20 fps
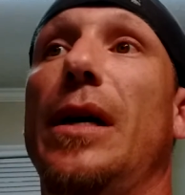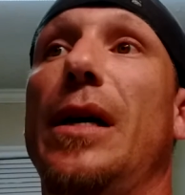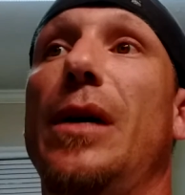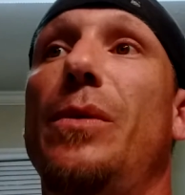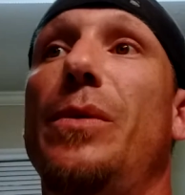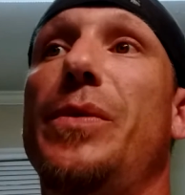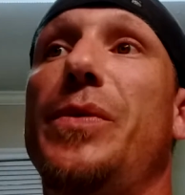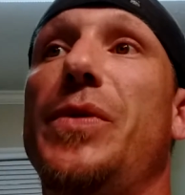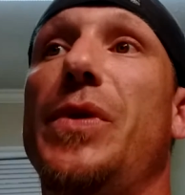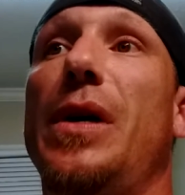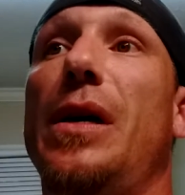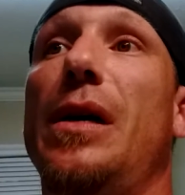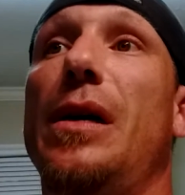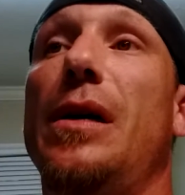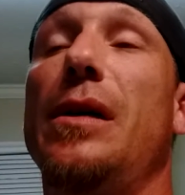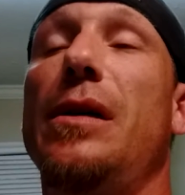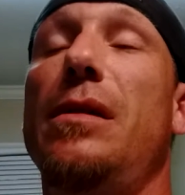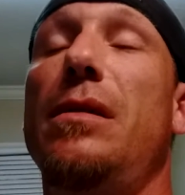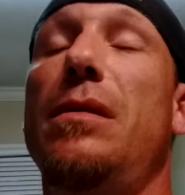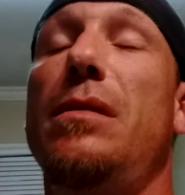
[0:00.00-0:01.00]
it was
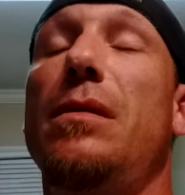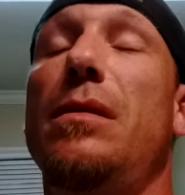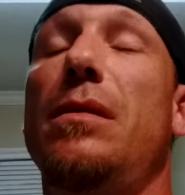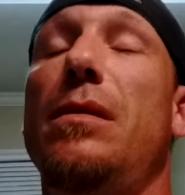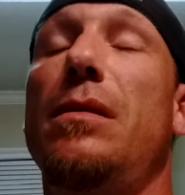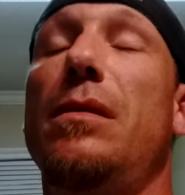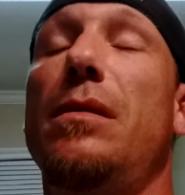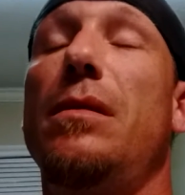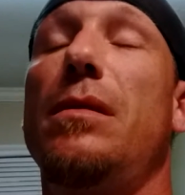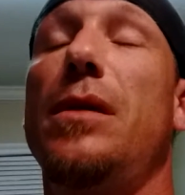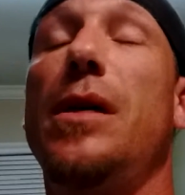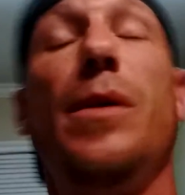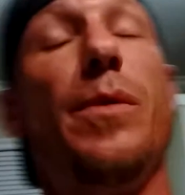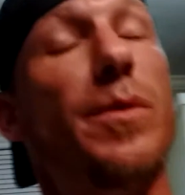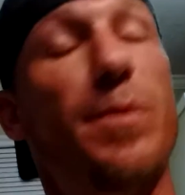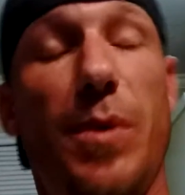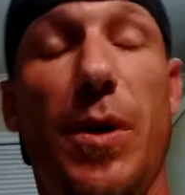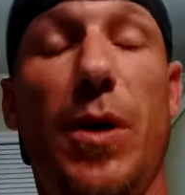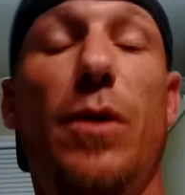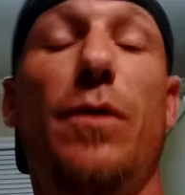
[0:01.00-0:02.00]

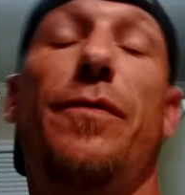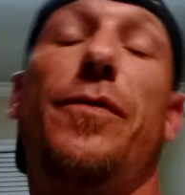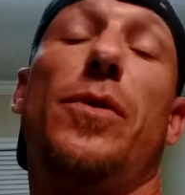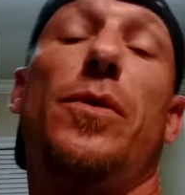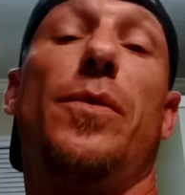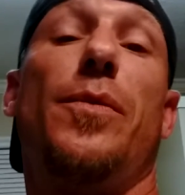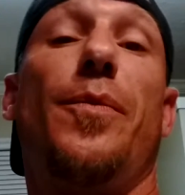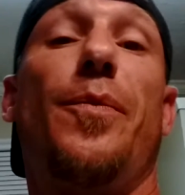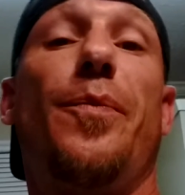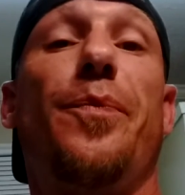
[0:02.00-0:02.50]
beautiful.